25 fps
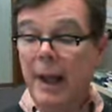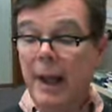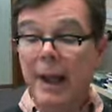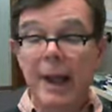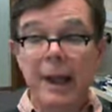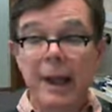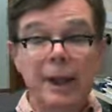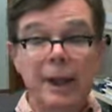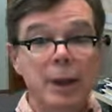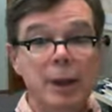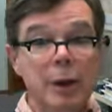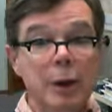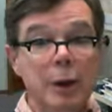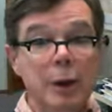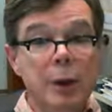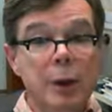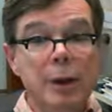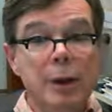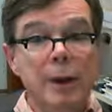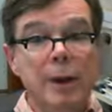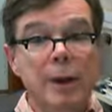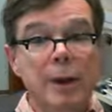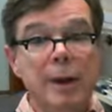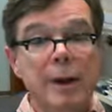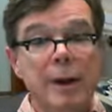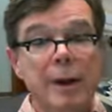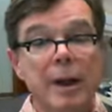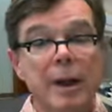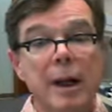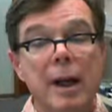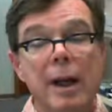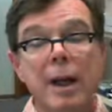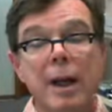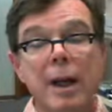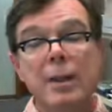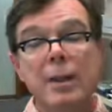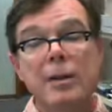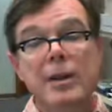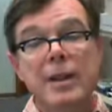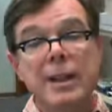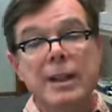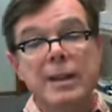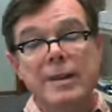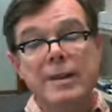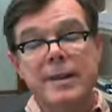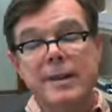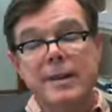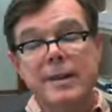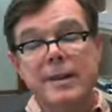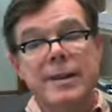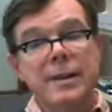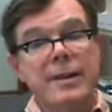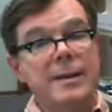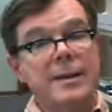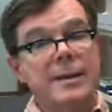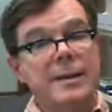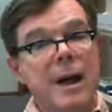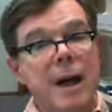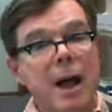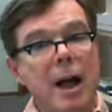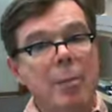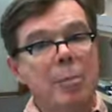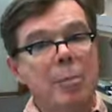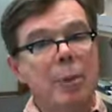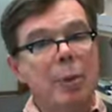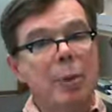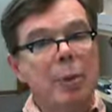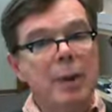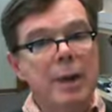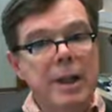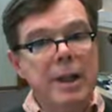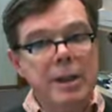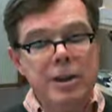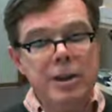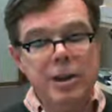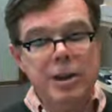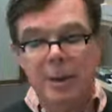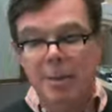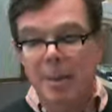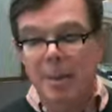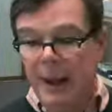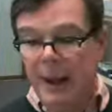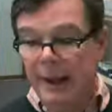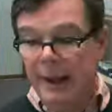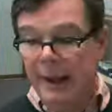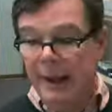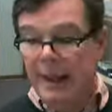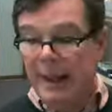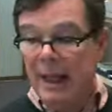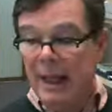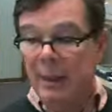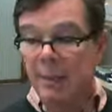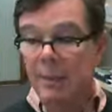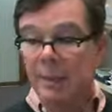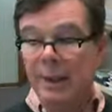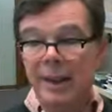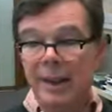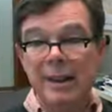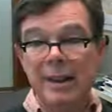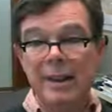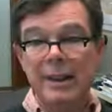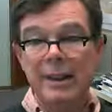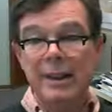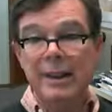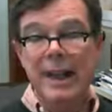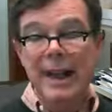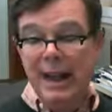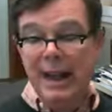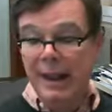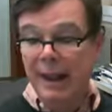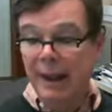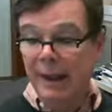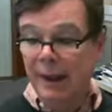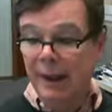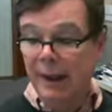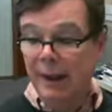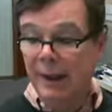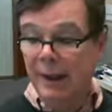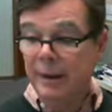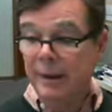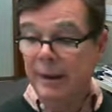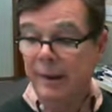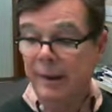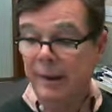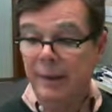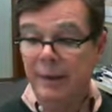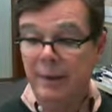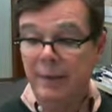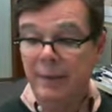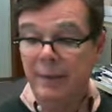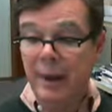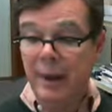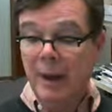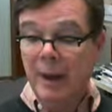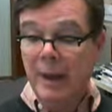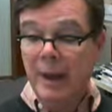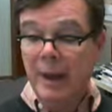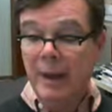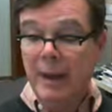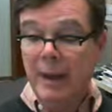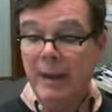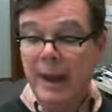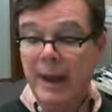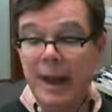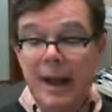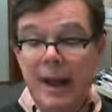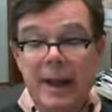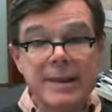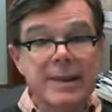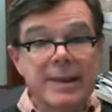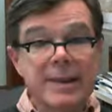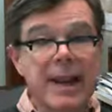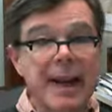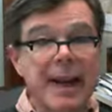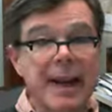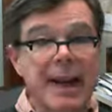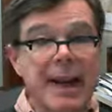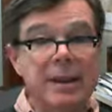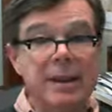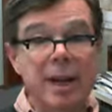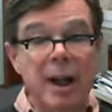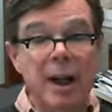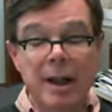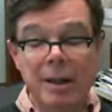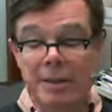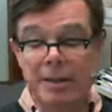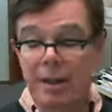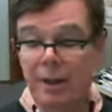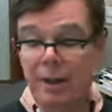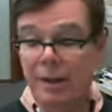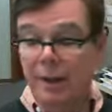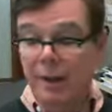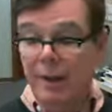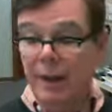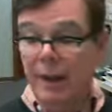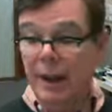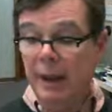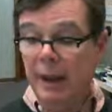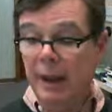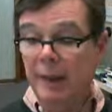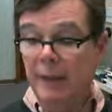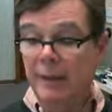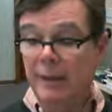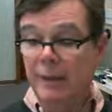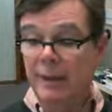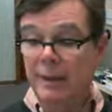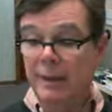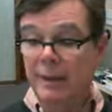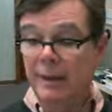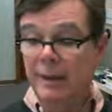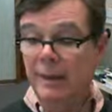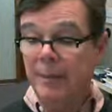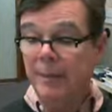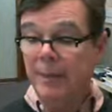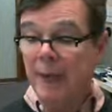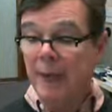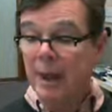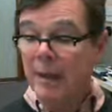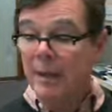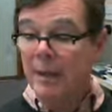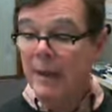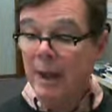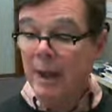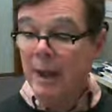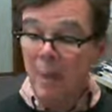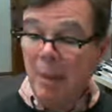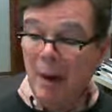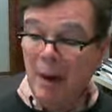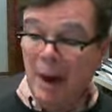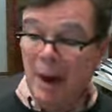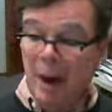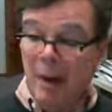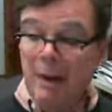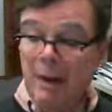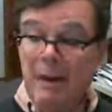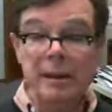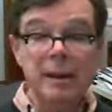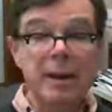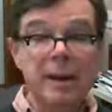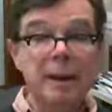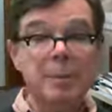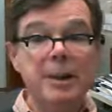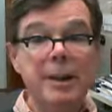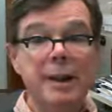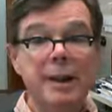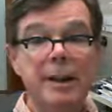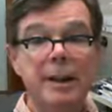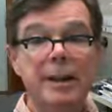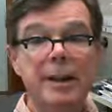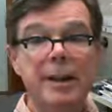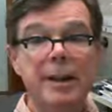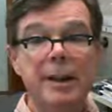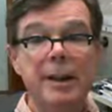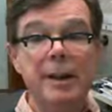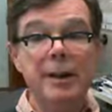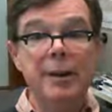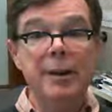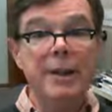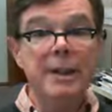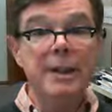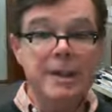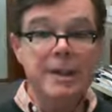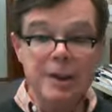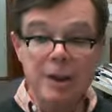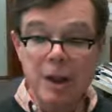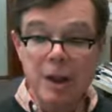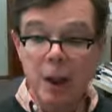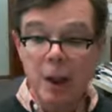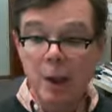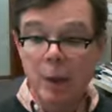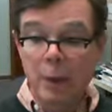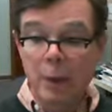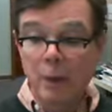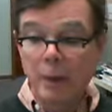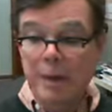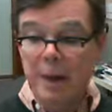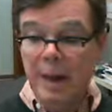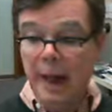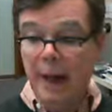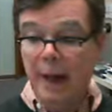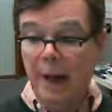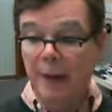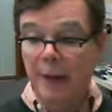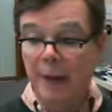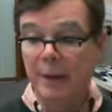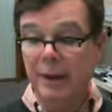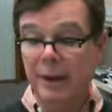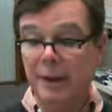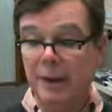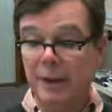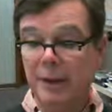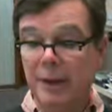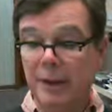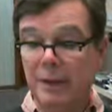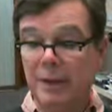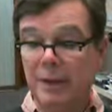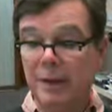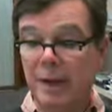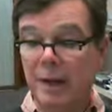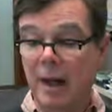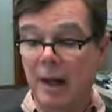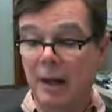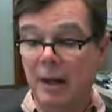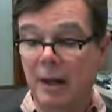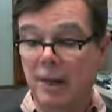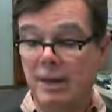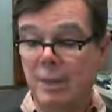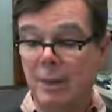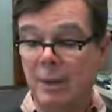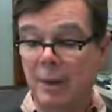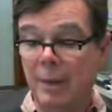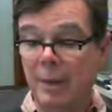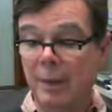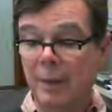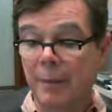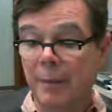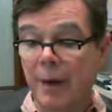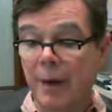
In Luke, Jesus does not preach about an imminent end. The eschatological element, the apocalyptic tenor, is toned down in Luke's Gospel.